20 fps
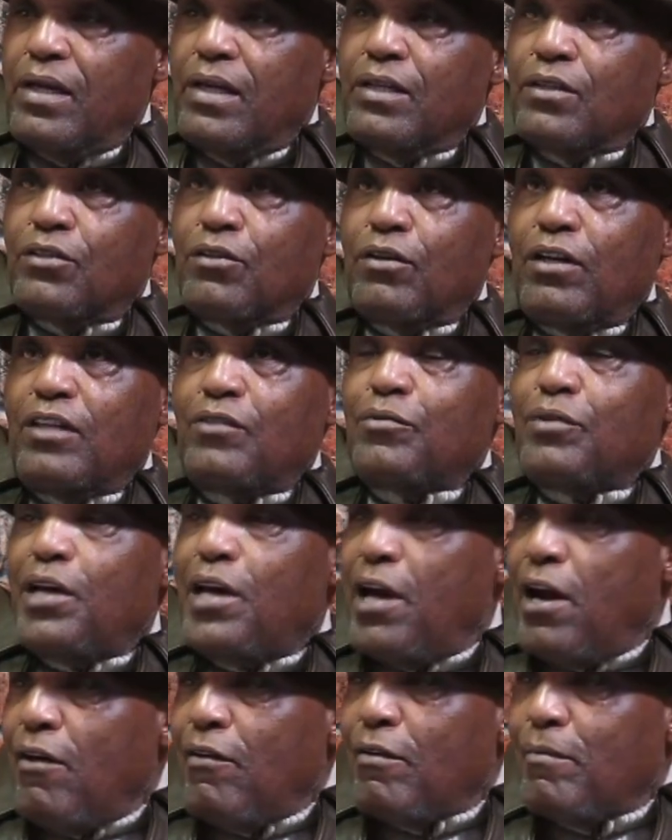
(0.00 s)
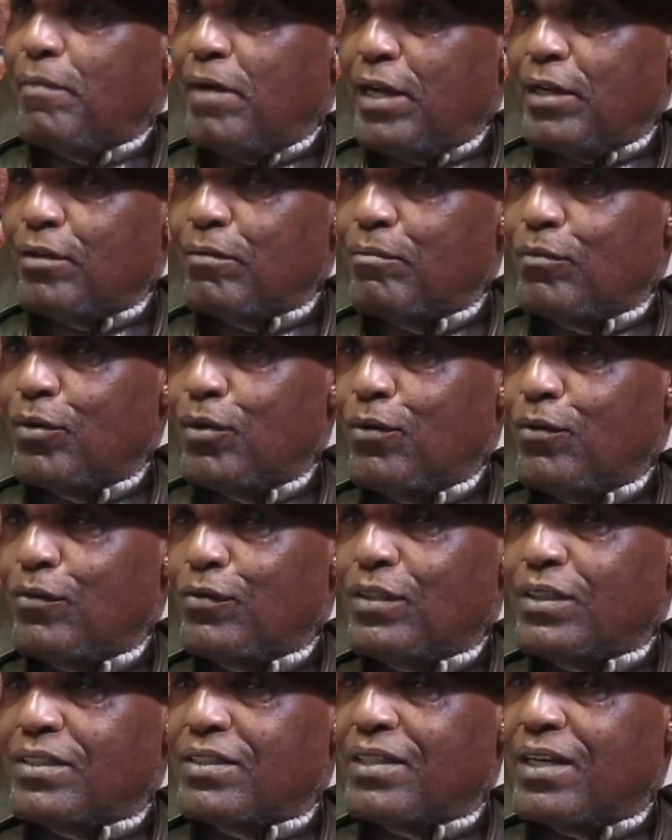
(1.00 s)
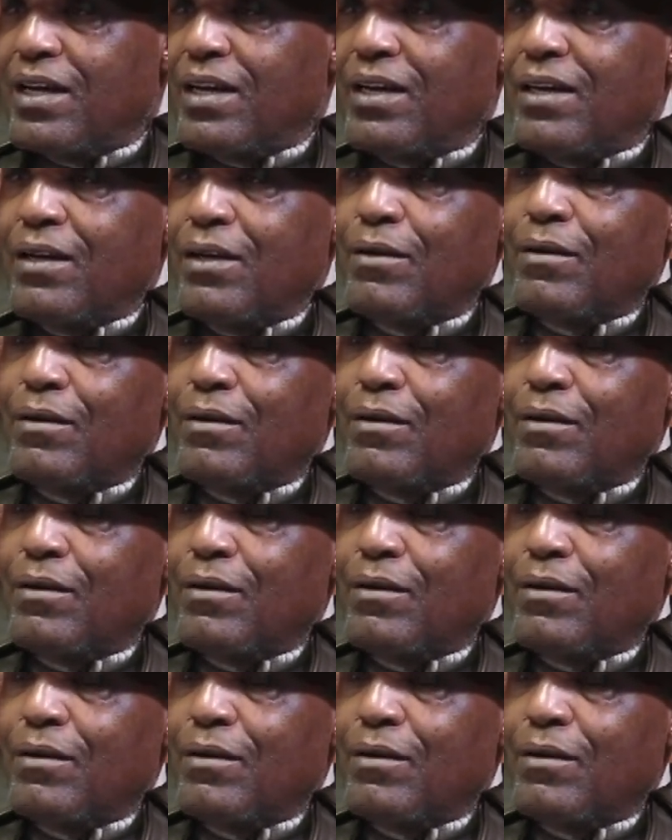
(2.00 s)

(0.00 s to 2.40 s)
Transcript: So that's when Harry made the move to say,